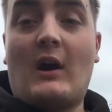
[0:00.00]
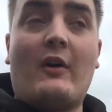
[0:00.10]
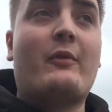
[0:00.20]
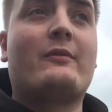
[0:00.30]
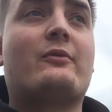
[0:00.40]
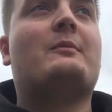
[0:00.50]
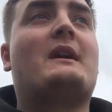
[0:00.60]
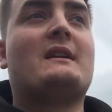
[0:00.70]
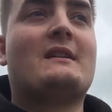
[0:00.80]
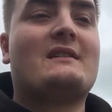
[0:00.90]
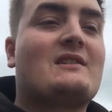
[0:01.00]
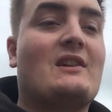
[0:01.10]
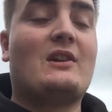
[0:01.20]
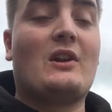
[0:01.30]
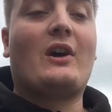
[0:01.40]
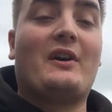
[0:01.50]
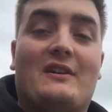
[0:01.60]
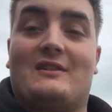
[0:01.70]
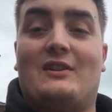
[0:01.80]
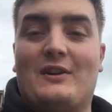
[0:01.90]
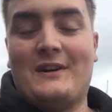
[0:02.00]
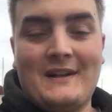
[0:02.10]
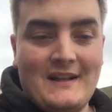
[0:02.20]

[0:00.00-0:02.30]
halfway through May, it's going to look like that